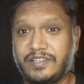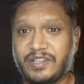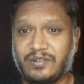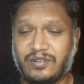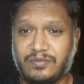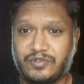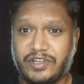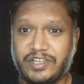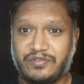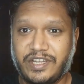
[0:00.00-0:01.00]
Dior Homme
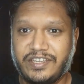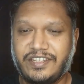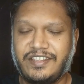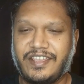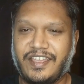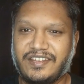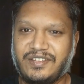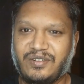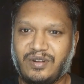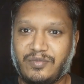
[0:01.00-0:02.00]
2020, and
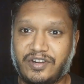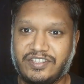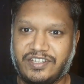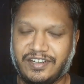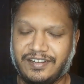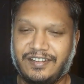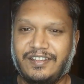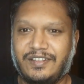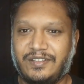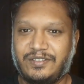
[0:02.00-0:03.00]
Dior Homme Original.
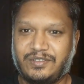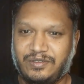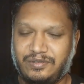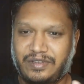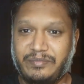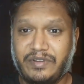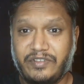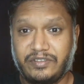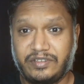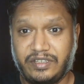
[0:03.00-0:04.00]
So, I'm
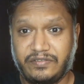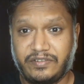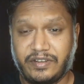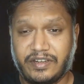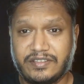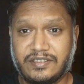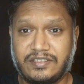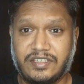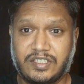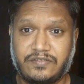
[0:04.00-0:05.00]
reviewing three fragrances
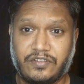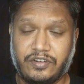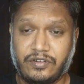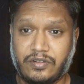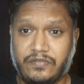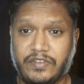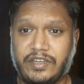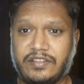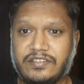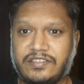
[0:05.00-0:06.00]
just for your
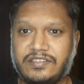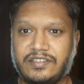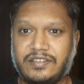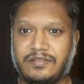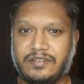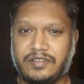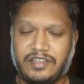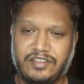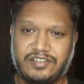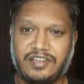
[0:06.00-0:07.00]
convenience.
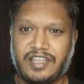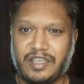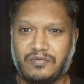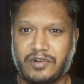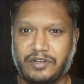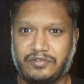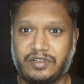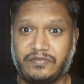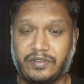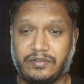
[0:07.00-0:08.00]
Initially, I wanted to
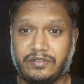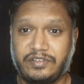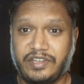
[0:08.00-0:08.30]
do